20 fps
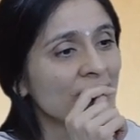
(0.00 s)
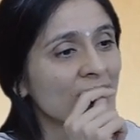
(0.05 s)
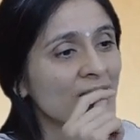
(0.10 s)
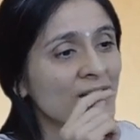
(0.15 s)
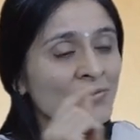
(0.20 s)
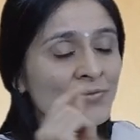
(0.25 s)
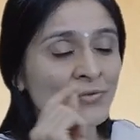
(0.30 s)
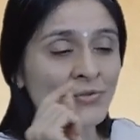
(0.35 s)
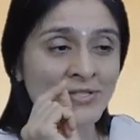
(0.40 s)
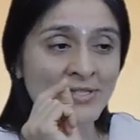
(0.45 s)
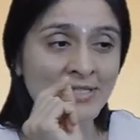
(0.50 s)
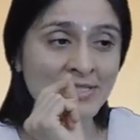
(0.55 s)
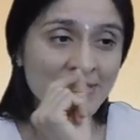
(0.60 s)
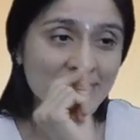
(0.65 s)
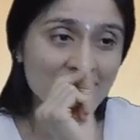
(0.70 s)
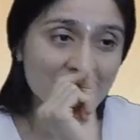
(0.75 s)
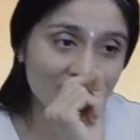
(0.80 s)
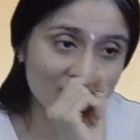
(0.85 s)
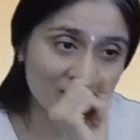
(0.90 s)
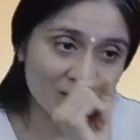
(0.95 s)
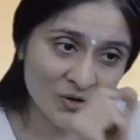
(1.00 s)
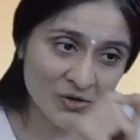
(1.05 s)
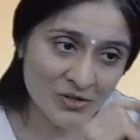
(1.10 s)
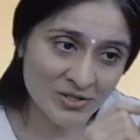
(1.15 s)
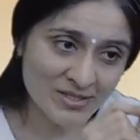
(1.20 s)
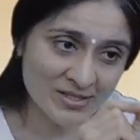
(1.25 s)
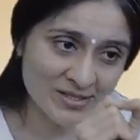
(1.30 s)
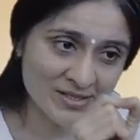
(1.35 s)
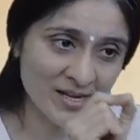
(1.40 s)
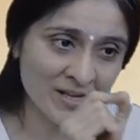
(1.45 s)
If you're still
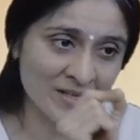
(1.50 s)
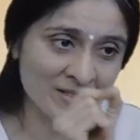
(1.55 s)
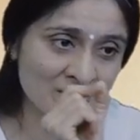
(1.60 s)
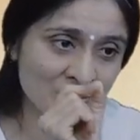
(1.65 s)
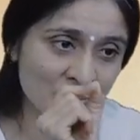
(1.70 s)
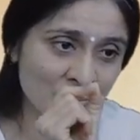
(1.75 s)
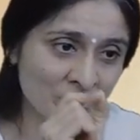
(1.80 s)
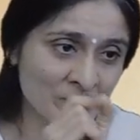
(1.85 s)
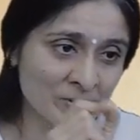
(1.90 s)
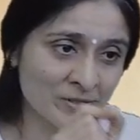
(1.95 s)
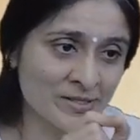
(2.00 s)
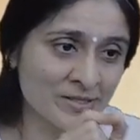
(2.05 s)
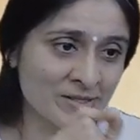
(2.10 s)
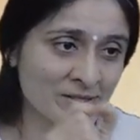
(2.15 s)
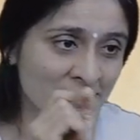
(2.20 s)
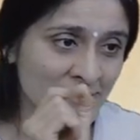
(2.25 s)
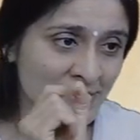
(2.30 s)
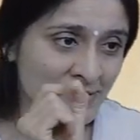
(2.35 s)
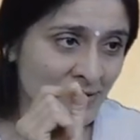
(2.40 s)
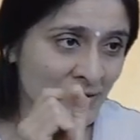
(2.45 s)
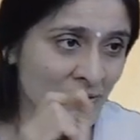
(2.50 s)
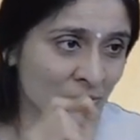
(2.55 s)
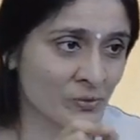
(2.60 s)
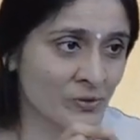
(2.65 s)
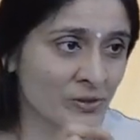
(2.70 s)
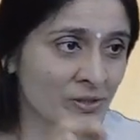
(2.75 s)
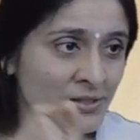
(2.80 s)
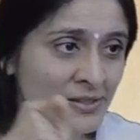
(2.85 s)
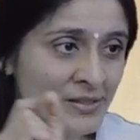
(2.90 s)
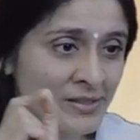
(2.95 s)
lost as a person in the
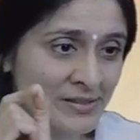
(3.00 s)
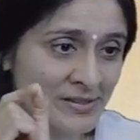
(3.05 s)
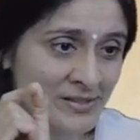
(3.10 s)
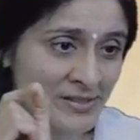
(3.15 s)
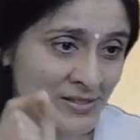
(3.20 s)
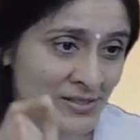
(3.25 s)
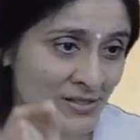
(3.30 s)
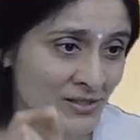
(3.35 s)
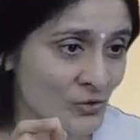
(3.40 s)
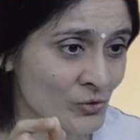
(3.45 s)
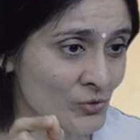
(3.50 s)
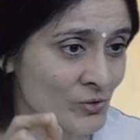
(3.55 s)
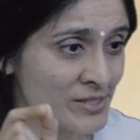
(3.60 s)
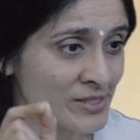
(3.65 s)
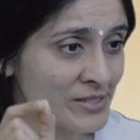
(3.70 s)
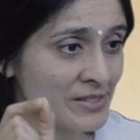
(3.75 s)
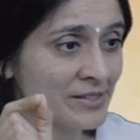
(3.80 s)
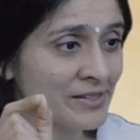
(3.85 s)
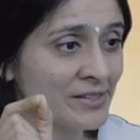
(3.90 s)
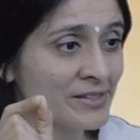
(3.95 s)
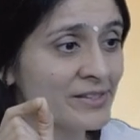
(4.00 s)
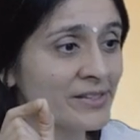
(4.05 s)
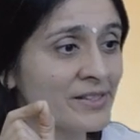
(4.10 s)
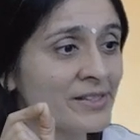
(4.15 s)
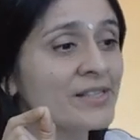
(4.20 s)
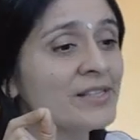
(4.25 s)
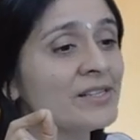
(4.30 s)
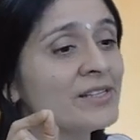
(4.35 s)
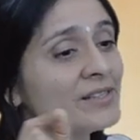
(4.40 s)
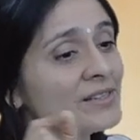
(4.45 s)
world continuously,
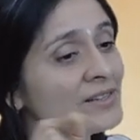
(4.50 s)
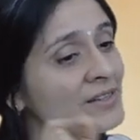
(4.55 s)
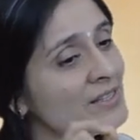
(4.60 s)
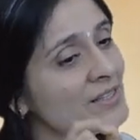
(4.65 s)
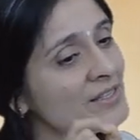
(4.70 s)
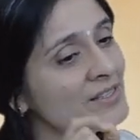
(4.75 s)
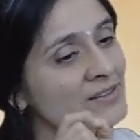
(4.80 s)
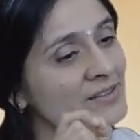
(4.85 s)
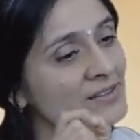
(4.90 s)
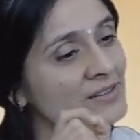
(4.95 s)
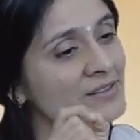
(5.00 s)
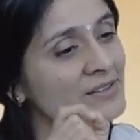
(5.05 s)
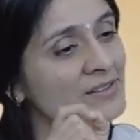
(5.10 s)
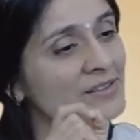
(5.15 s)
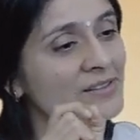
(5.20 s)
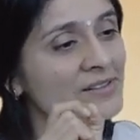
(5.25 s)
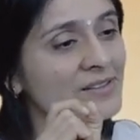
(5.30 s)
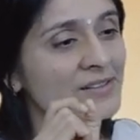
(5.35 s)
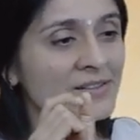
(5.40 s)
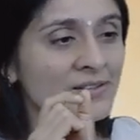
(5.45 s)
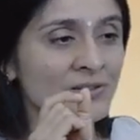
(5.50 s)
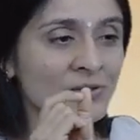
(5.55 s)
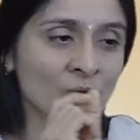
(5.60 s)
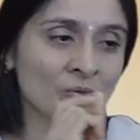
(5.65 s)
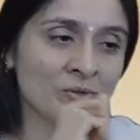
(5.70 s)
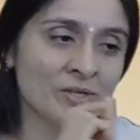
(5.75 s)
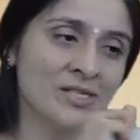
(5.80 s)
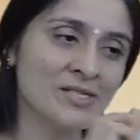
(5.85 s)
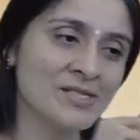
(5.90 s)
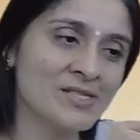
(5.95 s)
then you
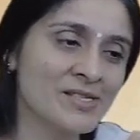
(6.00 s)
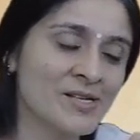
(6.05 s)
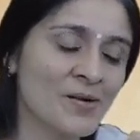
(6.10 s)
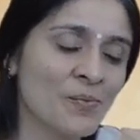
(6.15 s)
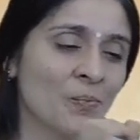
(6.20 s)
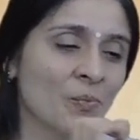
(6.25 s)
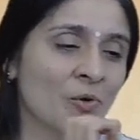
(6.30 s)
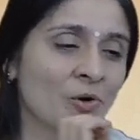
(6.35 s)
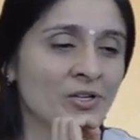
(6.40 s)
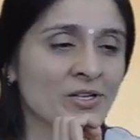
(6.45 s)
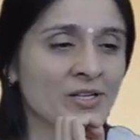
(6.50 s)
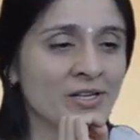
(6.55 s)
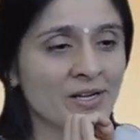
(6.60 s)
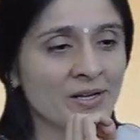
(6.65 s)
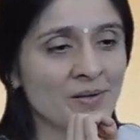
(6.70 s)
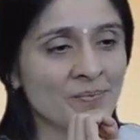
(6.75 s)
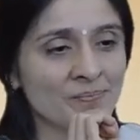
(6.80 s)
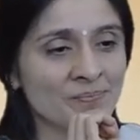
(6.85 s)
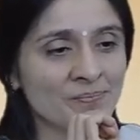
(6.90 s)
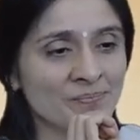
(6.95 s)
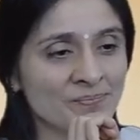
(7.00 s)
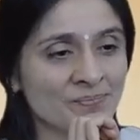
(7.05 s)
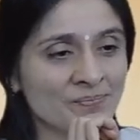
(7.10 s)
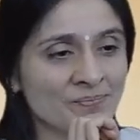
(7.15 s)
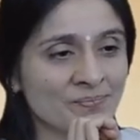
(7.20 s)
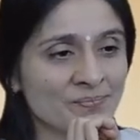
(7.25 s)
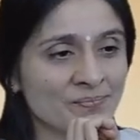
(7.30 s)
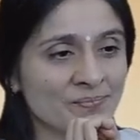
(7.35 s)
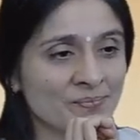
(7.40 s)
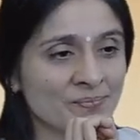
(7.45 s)
need some more time.
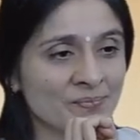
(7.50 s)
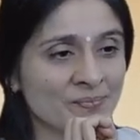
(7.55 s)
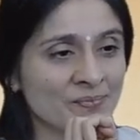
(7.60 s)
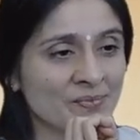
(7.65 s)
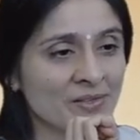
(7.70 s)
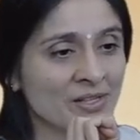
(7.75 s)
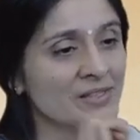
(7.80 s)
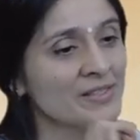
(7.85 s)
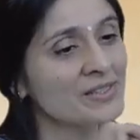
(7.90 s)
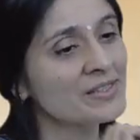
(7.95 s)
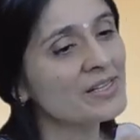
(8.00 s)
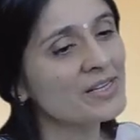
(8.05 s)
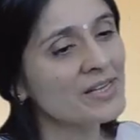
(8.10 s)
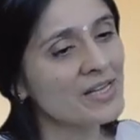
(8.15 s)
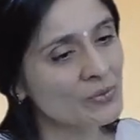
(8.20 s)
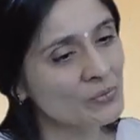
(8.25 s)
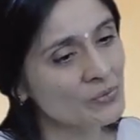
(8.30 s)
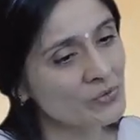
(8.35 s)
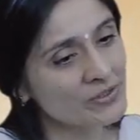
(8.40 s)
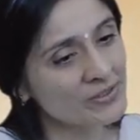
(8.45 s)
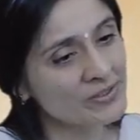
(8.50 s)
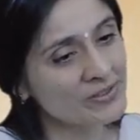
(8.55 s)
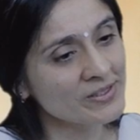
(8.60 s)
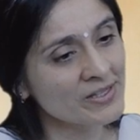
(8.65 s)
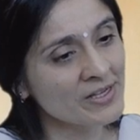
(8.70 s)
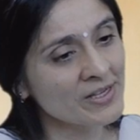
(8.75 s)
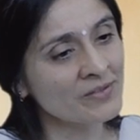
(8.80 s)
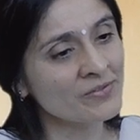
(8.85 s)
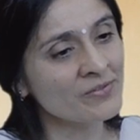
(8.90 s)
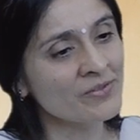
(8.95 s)
Yeah? Then I would
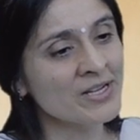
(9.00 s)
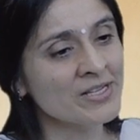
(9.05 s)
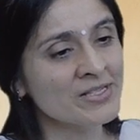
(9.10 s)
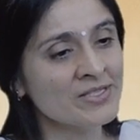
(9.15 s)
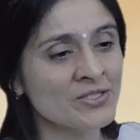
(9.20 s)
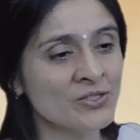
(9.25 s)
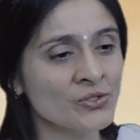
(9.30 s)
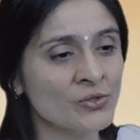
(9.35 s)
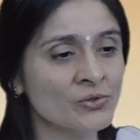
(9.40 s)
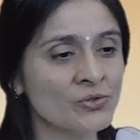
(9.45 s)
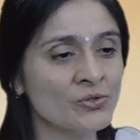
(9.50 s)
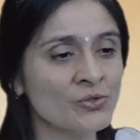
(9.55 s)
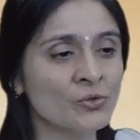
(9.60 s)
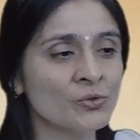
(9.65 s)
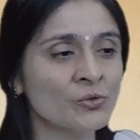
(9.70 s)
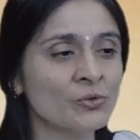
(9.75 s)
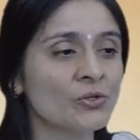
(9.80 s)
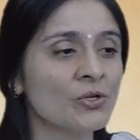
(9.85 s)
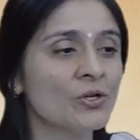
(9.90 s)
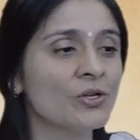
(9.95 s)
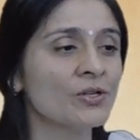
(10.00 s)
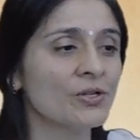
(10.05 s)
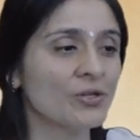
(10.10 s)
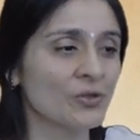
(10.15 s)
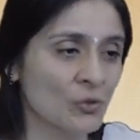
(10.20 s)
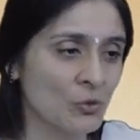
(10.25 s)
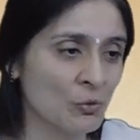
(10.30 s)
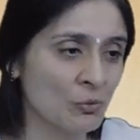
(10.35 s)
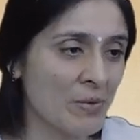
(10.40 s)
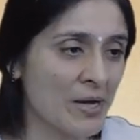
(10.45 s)
advise you to
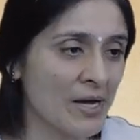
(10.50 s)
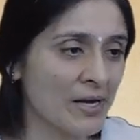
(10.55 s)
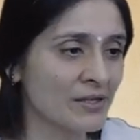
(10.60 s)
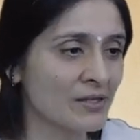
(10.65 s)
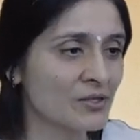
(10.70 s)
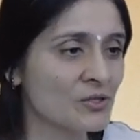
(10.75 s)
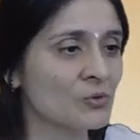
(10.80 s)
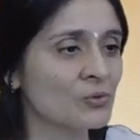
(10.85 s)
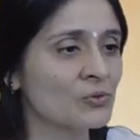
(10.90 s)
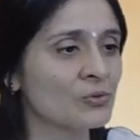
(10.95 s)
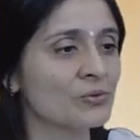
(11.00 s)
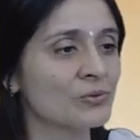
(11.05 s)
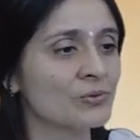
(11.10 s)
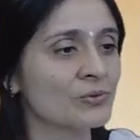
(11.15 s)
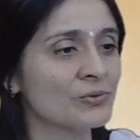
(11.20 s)
go back to